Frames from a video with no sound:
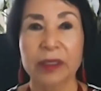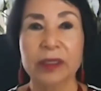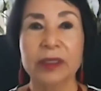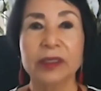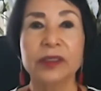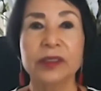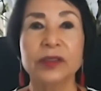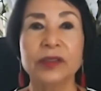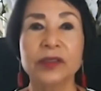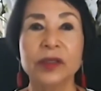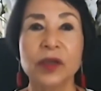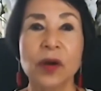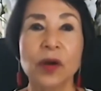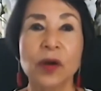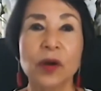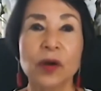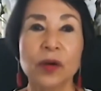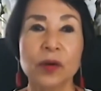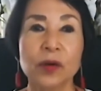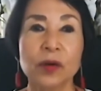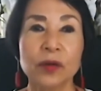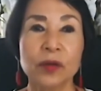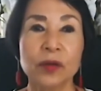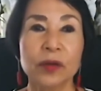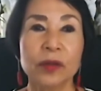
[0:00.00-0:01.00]

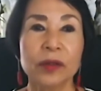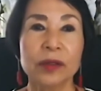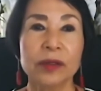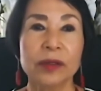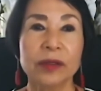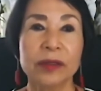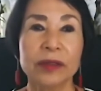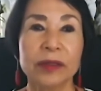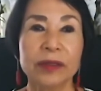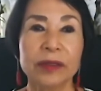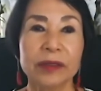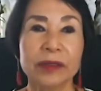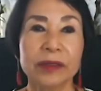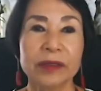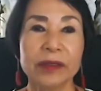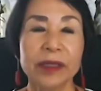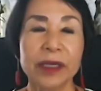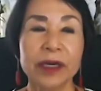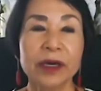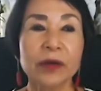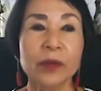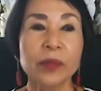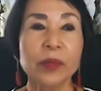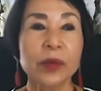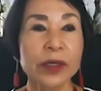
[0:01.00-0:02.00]
So
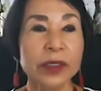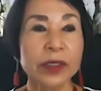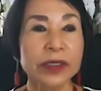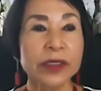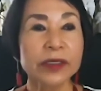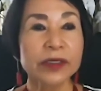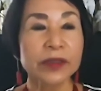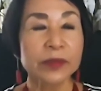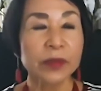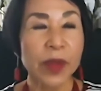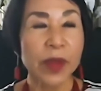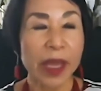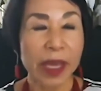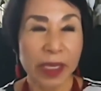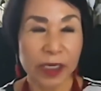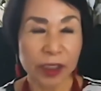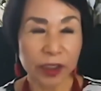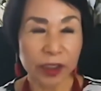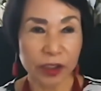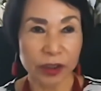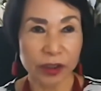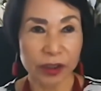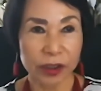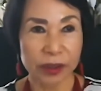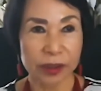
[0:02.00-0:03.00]
their
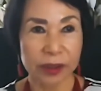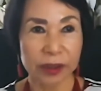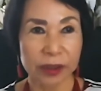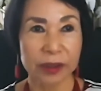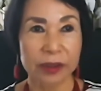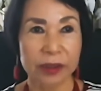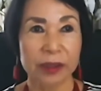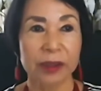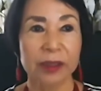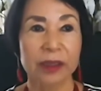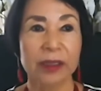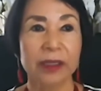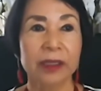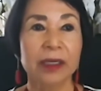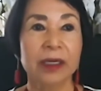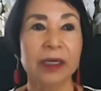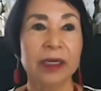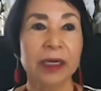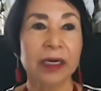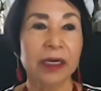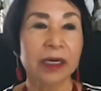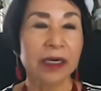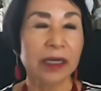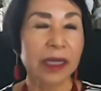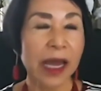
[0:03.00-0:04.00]
participation
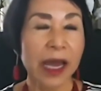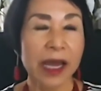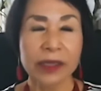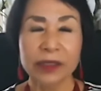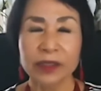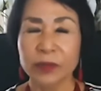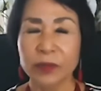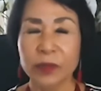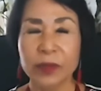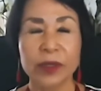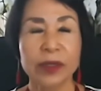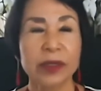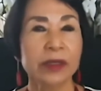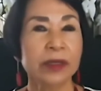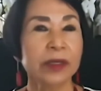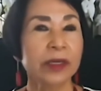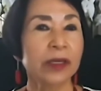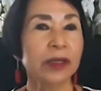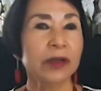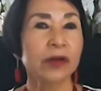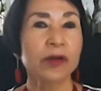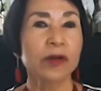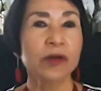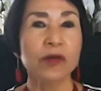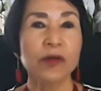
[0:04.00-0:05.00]
has been
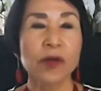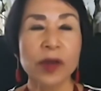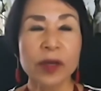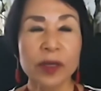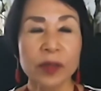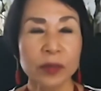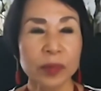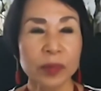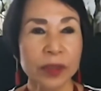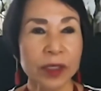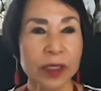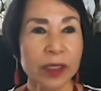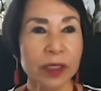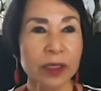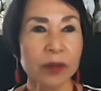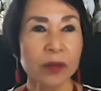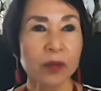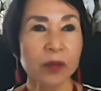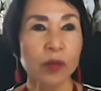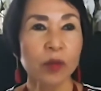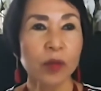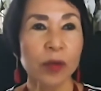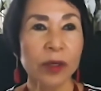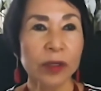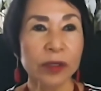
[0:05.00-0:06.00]
incredibly
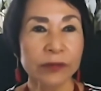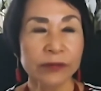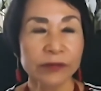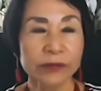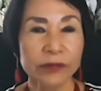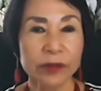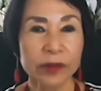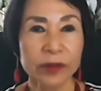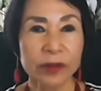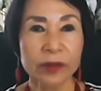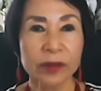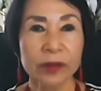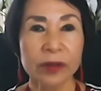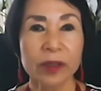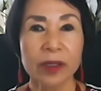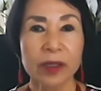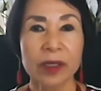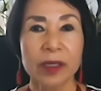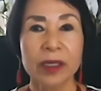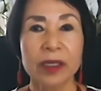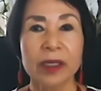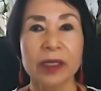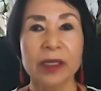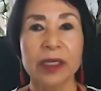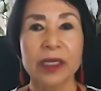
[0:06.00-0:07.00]
wonderful.
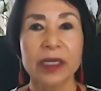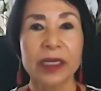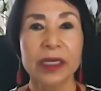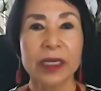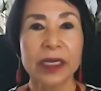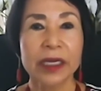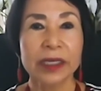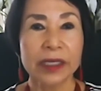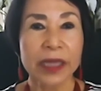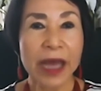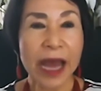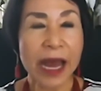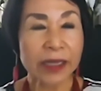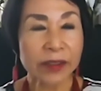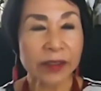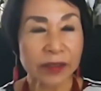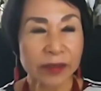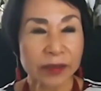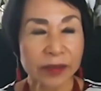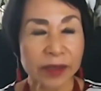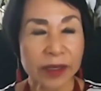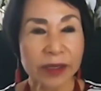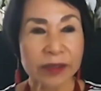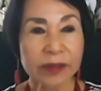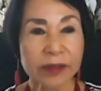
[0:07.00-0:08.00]
And in that
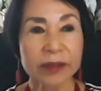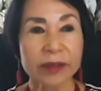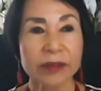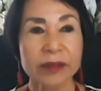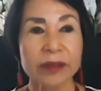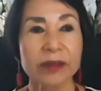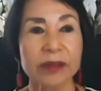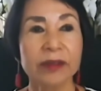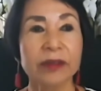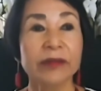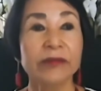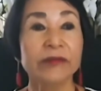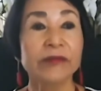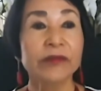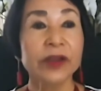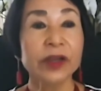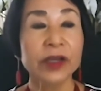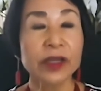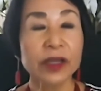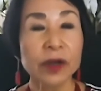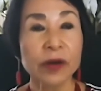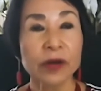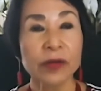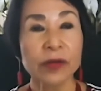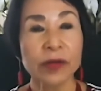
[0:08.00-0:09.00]
sense, the
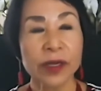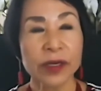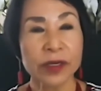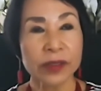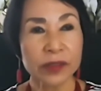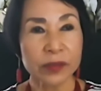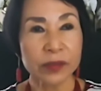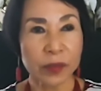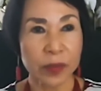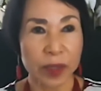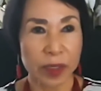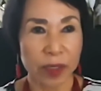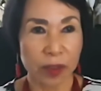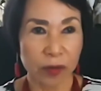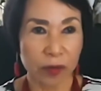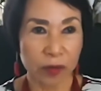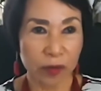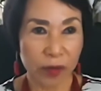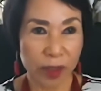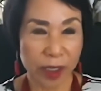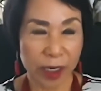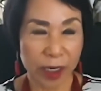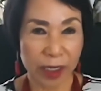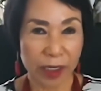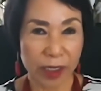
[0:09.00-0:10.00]
video that is being
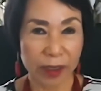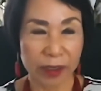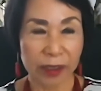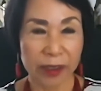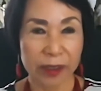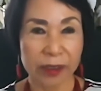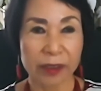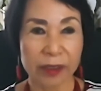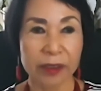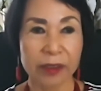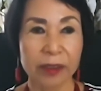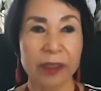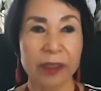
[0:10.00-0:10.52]
created,